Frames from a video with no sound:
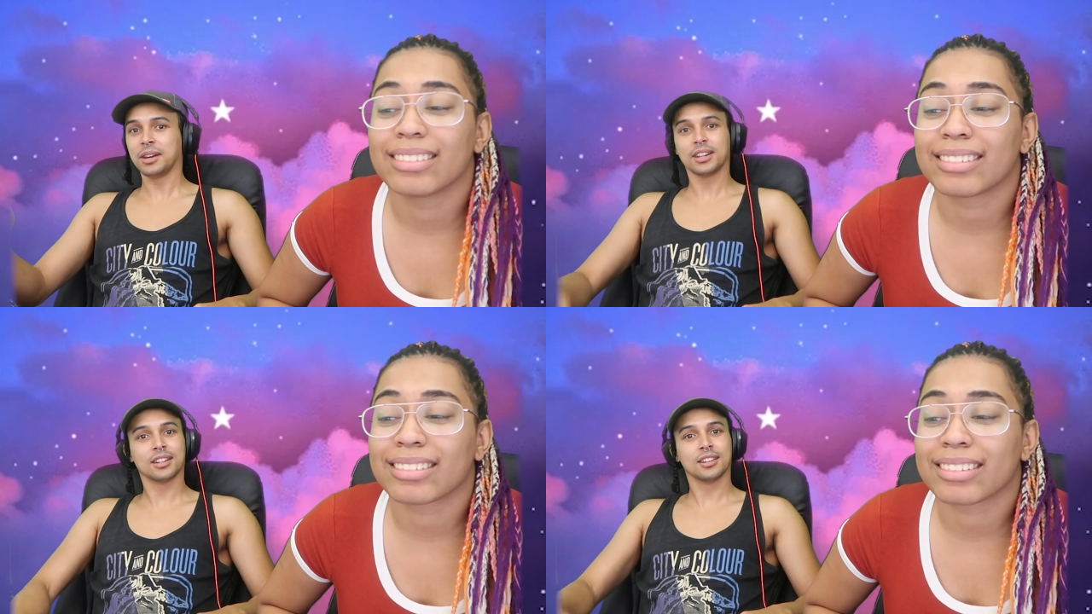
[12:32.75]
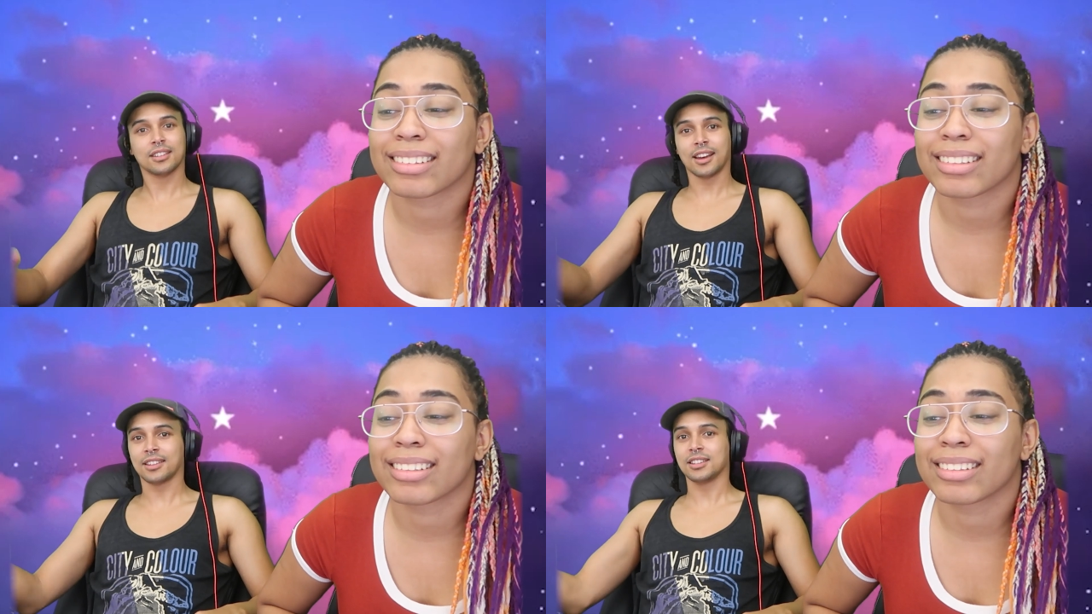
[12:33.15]
Speaker 1: make
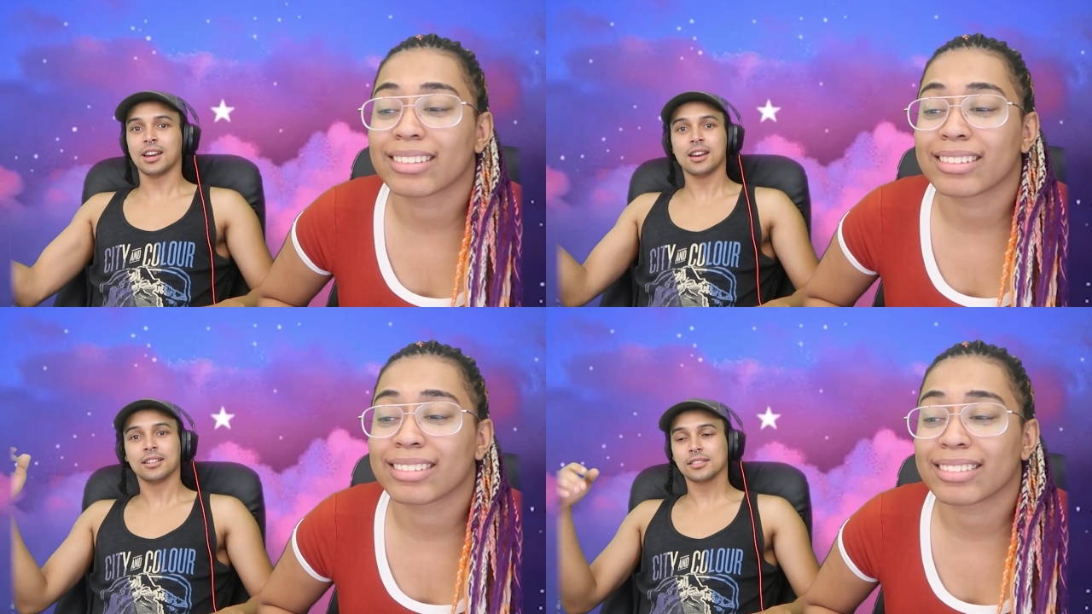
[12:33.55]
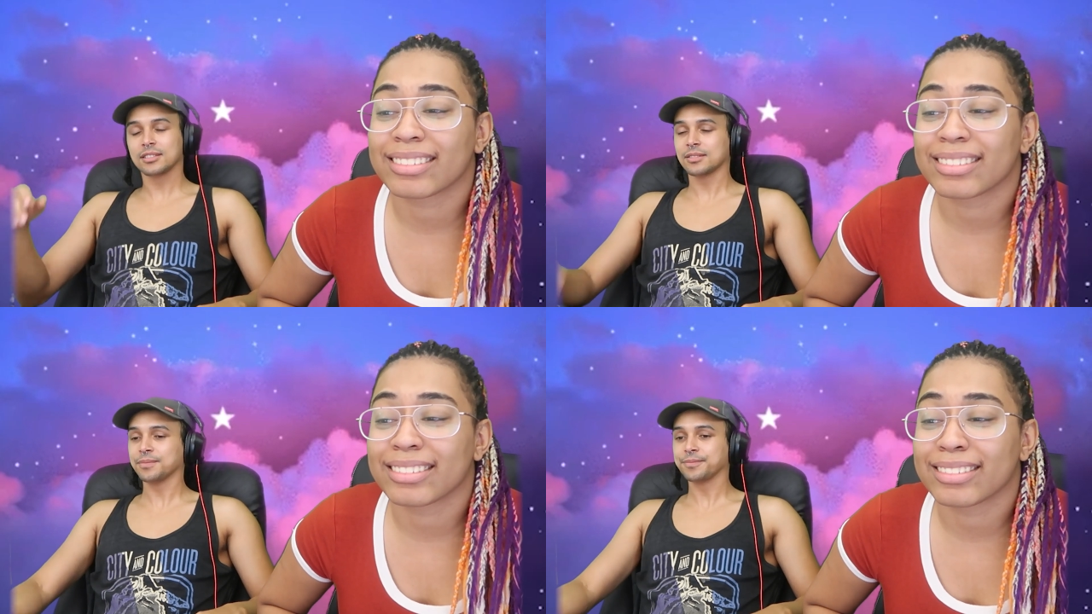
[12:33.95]
it at the end,
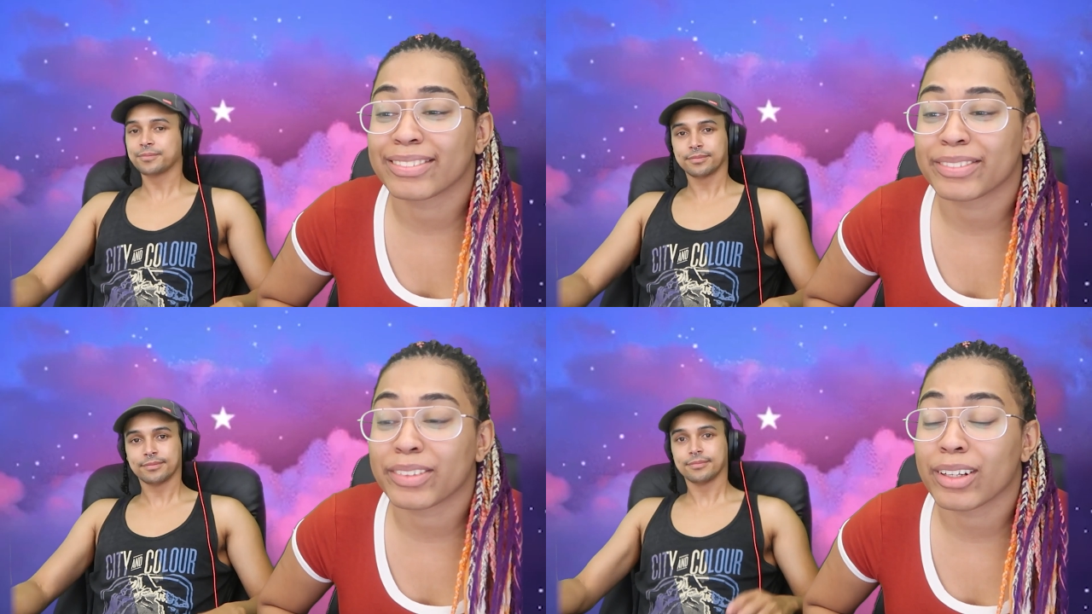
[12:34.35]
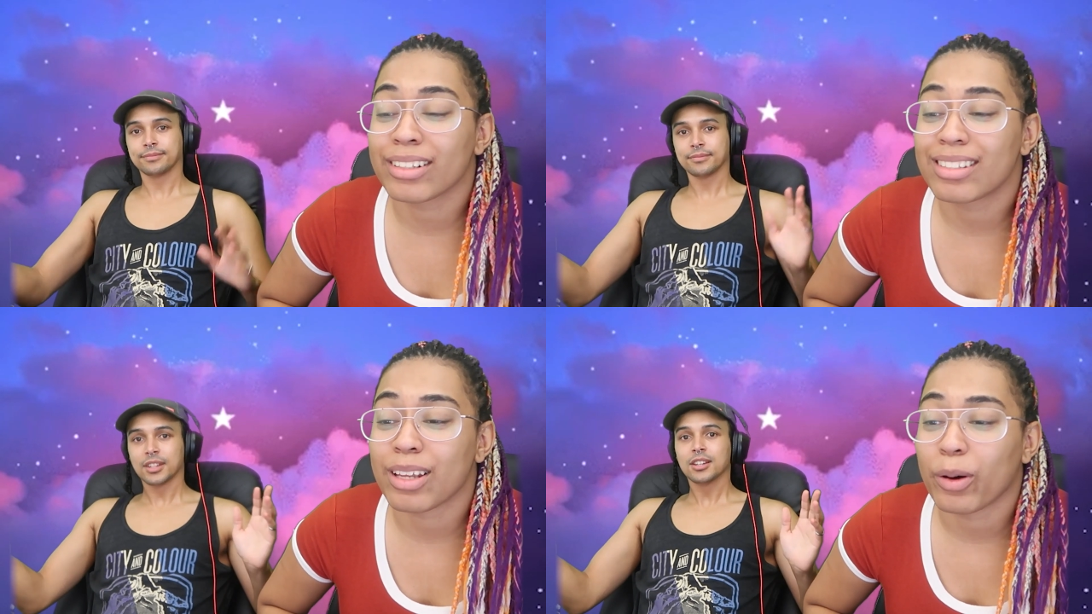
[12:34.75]

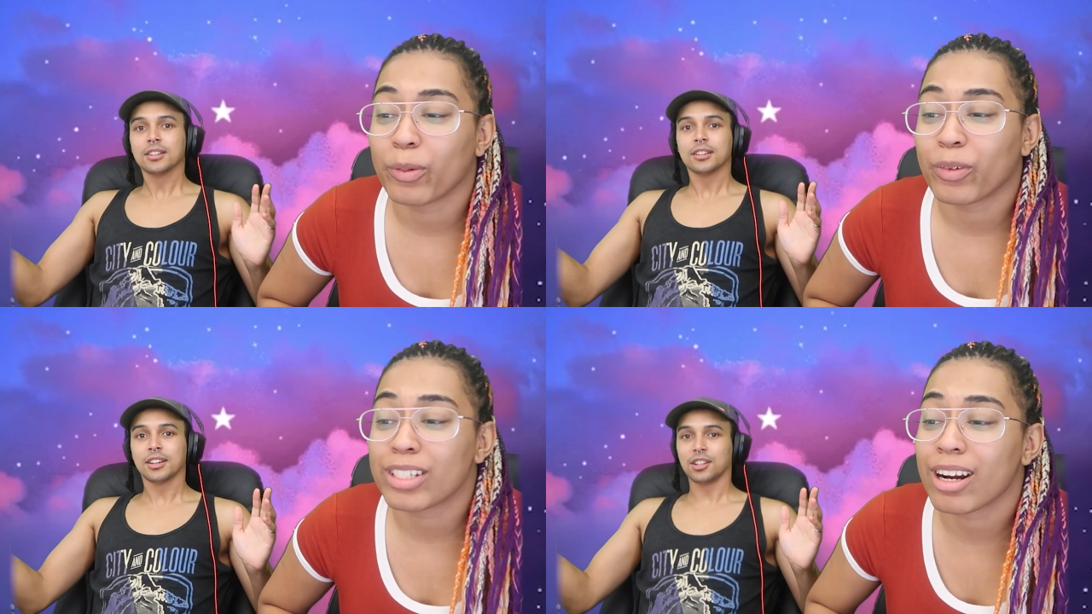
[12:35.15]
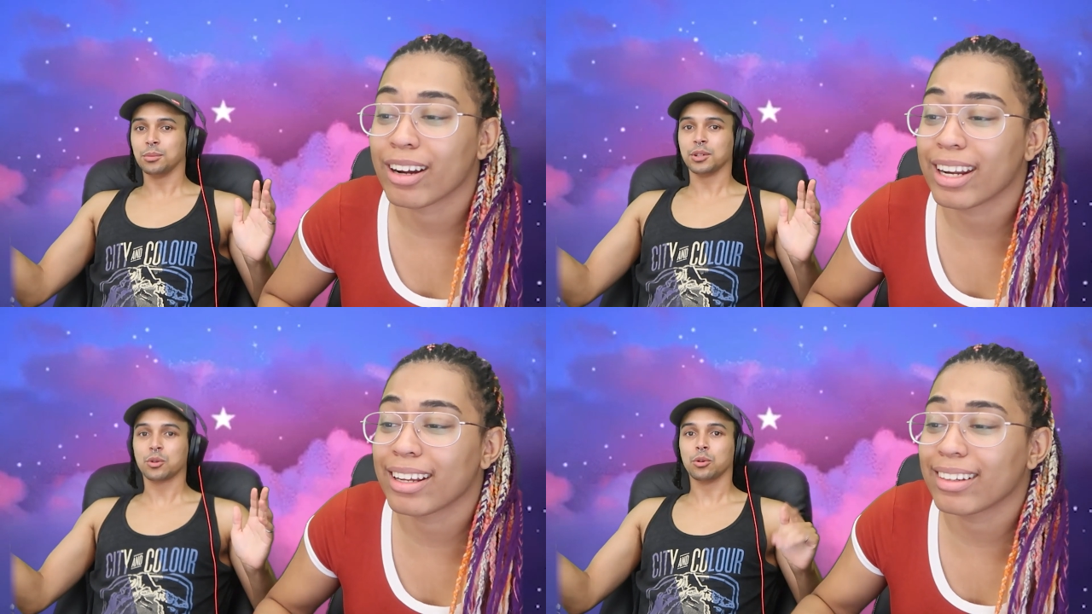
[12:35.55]
Speaker 2: so
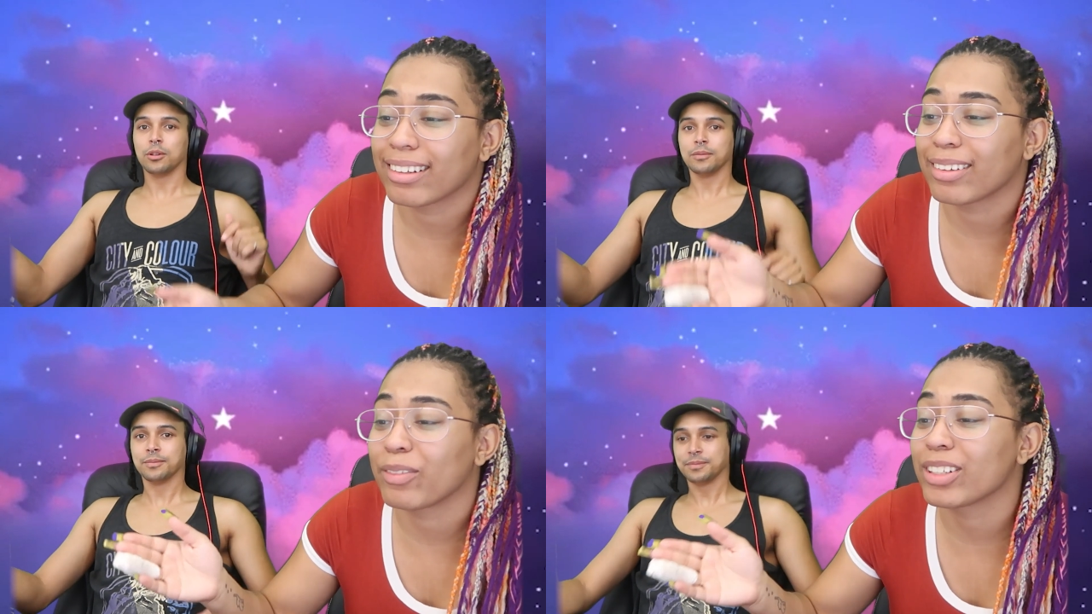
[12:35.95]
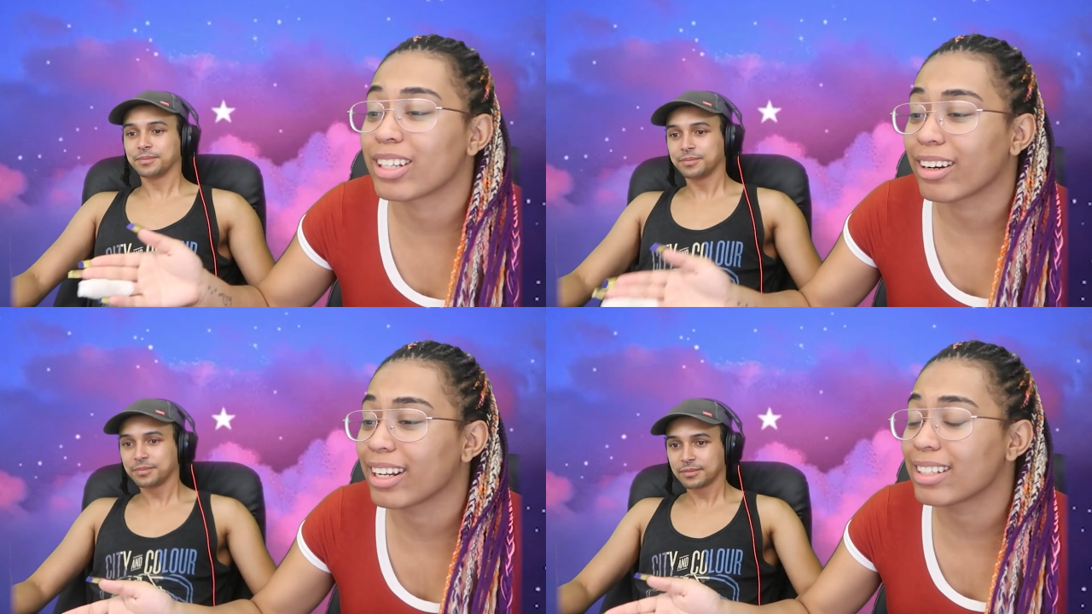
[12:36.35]
returning cool.
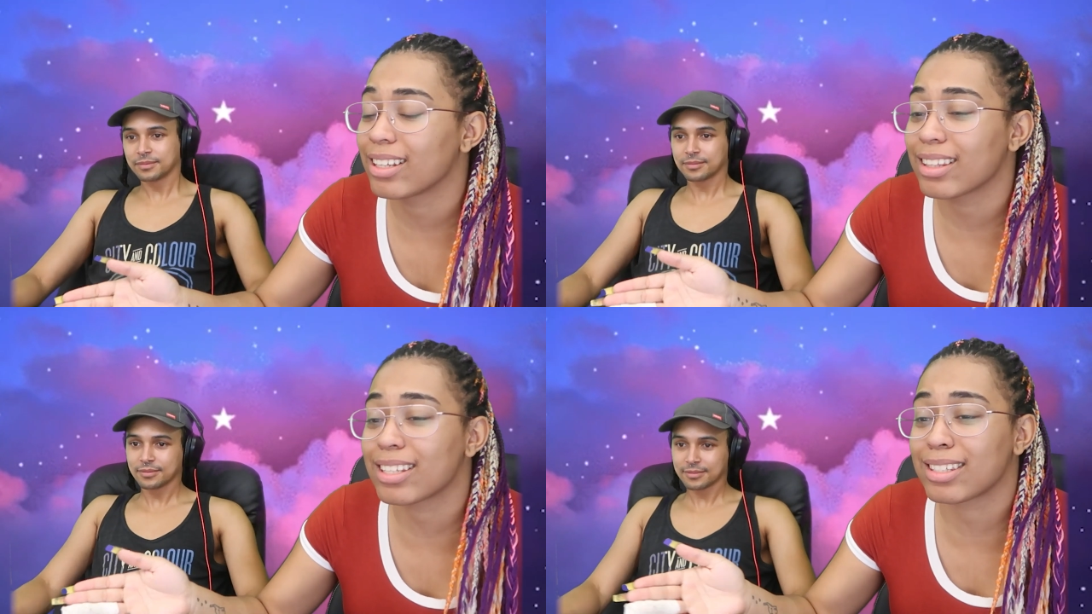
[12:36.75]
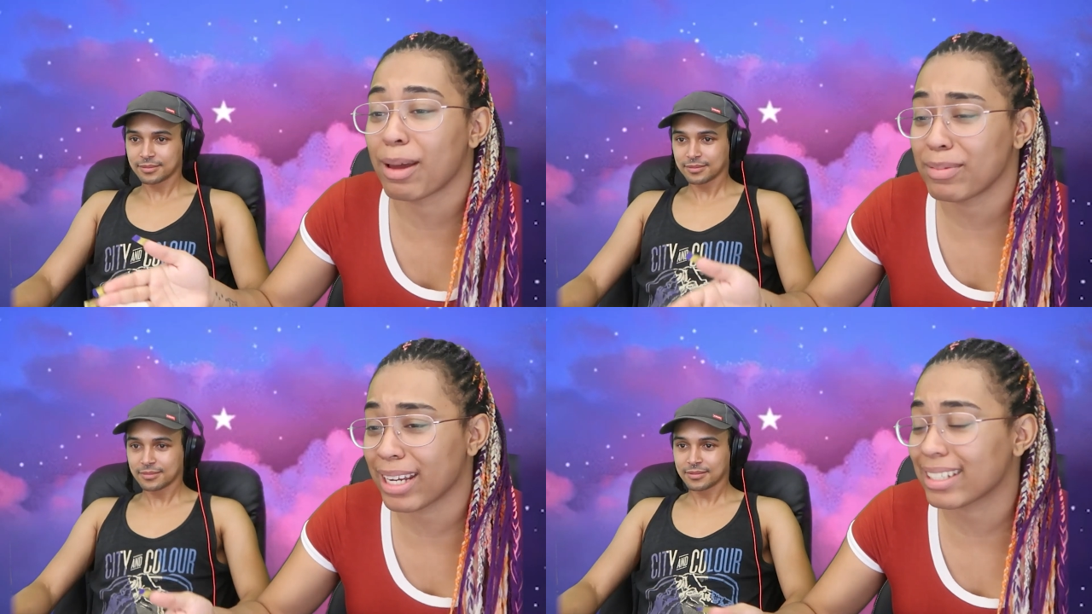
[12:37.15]
returning to the
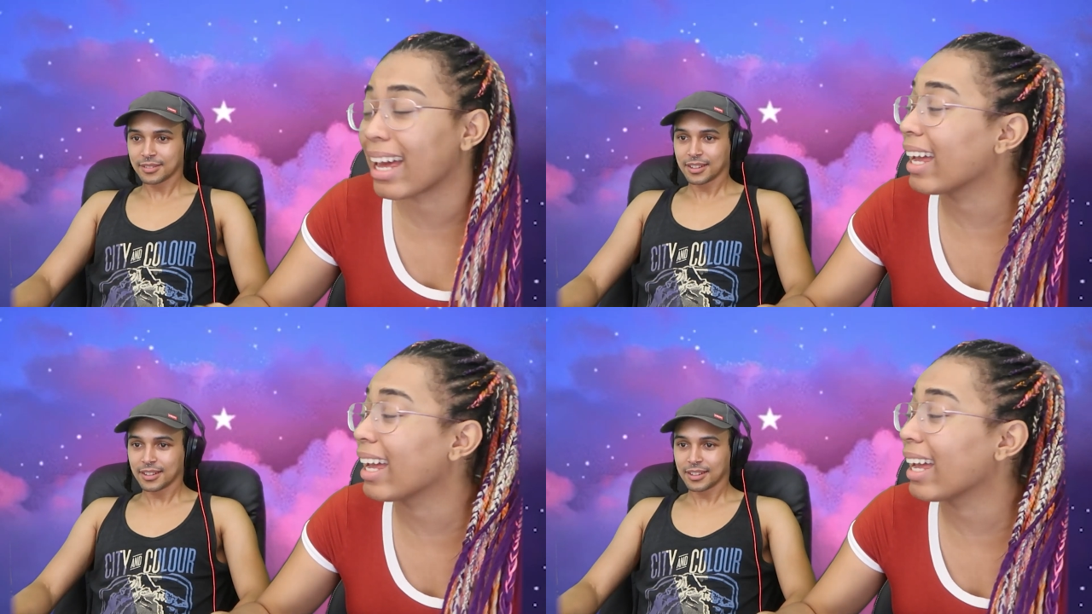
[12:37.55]
subject